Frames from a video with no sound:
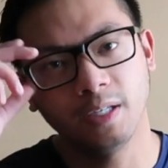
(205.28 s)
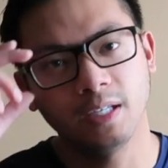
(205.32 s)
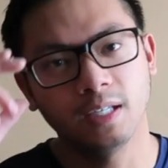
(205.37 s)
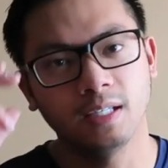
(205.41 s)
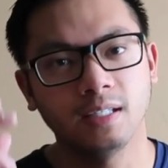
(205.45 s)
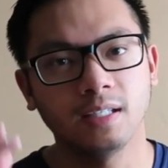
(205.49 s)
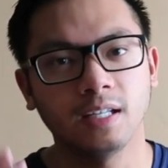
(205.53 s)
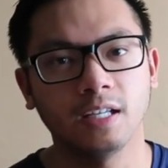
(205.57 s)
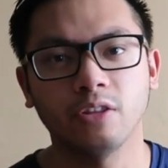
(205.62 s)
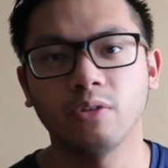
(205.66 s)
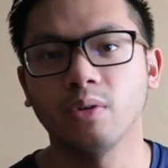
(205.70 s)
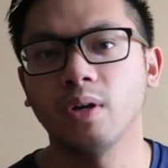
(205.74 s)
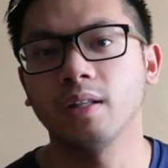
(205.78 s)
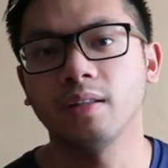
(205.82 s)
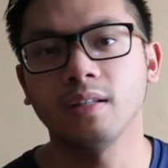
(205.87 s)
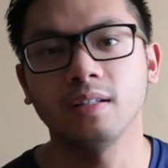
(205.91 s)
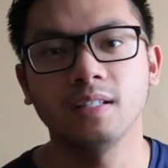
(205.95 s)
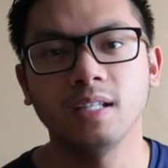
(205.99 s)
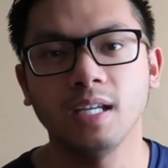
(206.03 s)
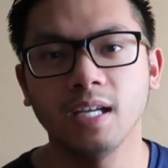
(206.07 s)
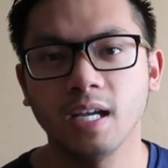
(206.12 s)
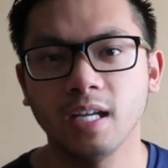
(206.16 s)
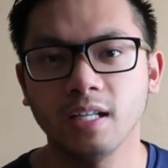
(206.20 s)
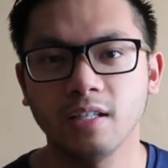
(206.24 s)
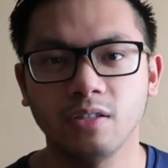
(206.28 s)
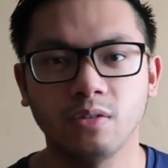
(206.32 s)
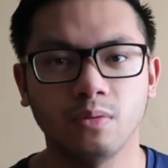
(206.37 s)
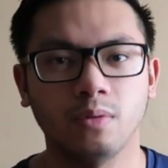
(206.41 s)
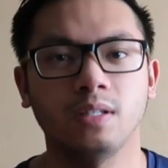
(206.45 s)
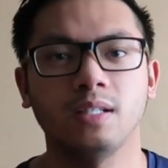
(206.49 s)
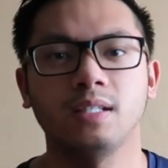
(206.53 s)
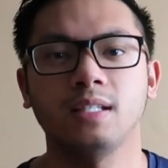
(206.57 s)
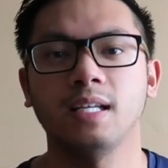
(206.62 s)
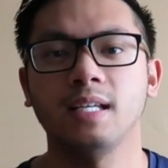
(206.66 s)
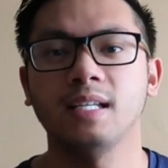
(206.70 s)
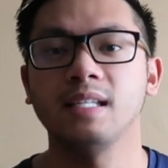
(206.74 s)
because like throughout the day, I just
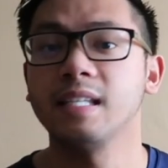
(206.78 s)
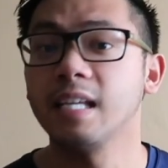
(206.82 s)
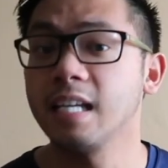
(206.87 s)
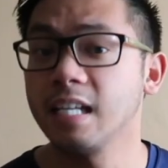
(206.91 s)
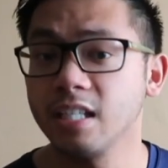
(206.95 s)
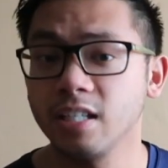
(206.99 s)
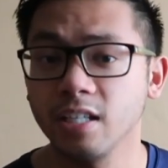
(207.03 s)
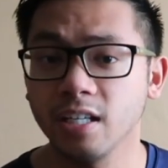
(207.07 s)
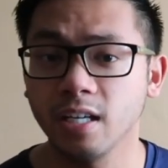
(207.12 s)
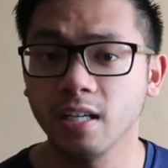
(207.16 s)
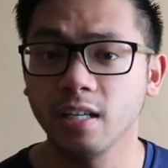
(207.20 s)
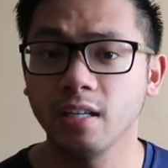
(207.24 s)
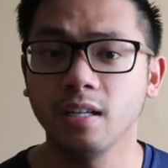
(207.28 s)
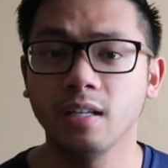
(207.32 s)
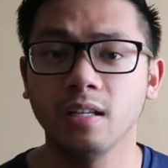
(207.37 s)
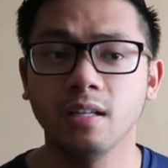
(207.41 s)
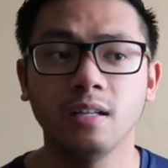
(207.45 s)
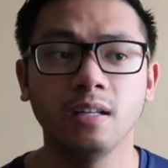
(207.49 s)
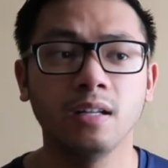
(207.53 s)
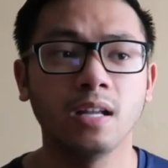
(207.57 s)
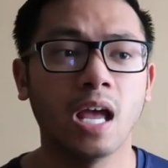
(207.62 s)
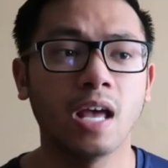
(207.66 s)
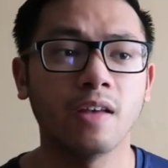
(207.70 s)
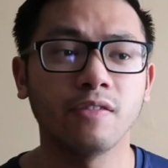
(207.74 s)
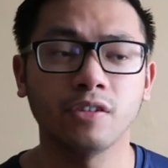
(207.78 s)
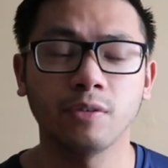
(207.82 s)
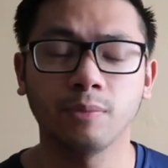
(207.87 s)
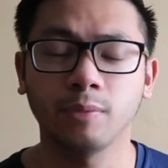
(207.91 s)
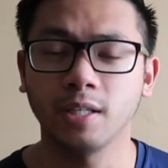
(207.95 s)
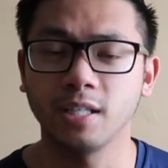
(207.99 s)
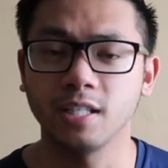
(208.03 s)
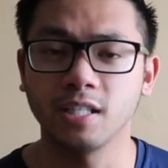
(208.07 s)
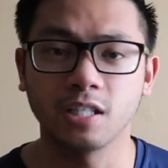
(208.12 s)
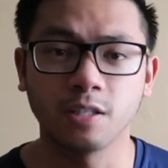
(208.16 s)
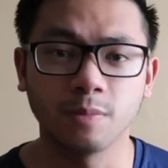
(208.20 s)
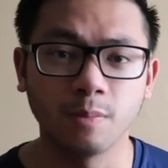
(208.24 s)
want to stay satiated, have
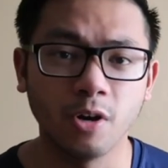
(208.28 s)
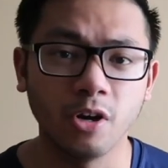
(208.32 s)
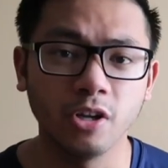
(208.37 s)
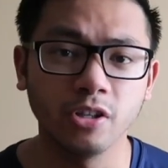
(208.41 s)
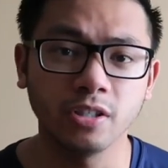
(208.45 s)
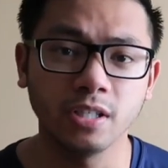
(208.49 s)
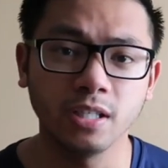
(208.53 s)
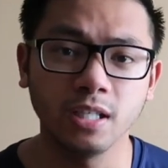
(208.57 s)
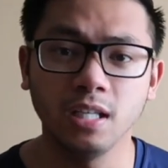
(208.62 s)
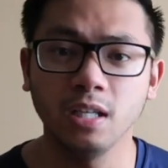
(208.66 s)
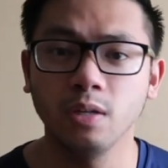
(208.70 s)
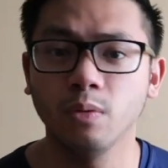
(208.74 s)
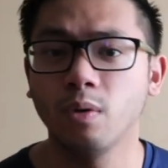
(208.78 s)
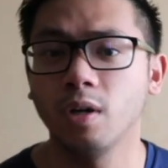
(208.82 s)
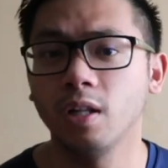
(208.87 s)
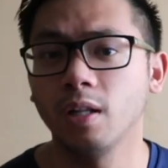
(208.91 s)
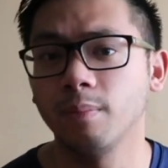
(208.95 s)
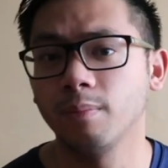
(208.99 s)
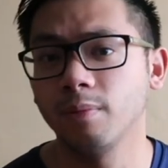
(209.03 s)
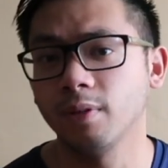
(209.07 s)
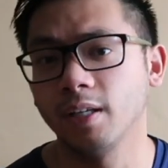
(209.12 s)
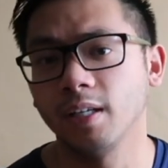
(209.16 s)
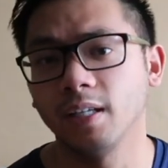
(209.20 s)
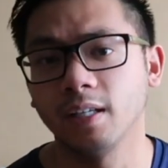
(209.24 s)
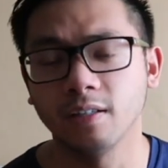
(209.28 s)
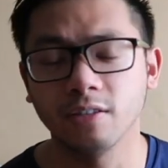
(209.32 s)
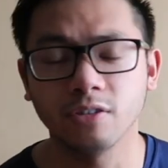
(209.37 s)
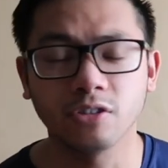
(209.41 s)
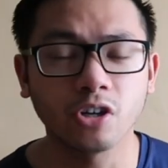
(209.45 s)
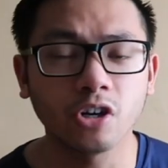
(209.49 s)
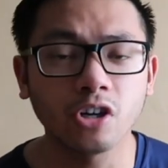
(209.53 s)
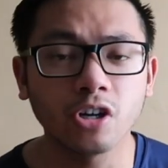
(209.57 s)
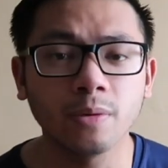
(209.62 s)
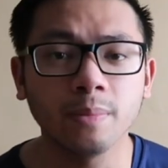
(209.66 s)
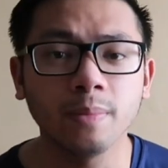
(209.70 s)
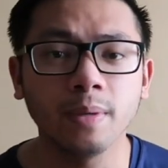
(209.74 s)
something small to eat while I'm playing in a
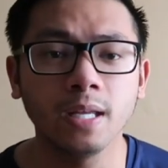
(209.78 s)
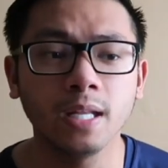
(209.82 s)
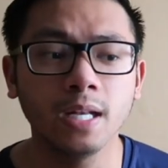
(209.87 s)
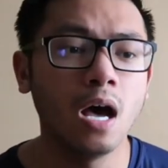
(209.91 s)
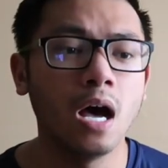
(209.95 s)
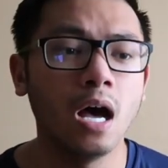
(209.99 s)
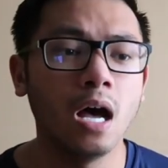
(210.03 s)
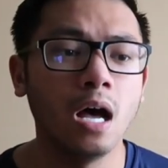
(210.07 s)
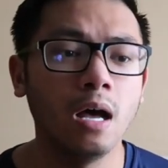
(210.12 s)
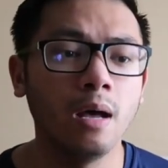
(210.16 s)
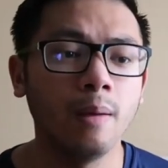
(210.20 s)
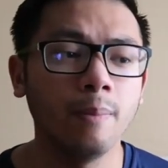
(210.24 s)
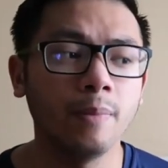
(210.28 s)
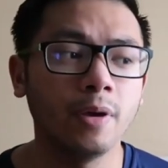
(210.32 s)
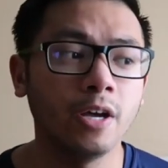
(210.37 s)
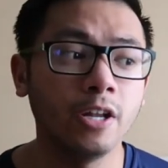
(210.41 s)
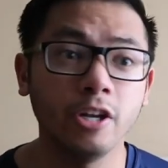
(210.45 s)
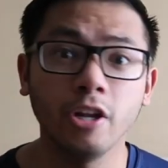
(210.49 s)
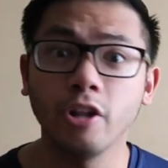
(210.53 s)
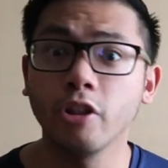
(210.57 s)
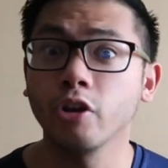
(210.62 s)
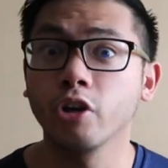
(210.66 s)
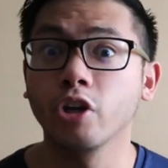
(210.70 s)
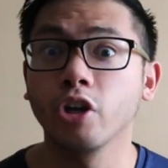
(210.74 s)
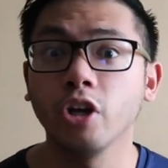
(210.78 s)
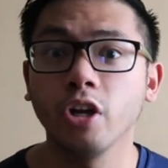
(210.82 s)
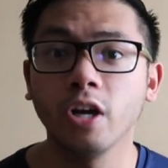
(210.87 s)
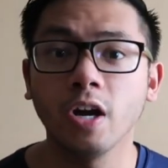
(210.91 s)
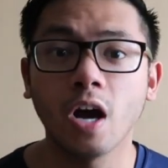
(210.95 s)
tournament. Another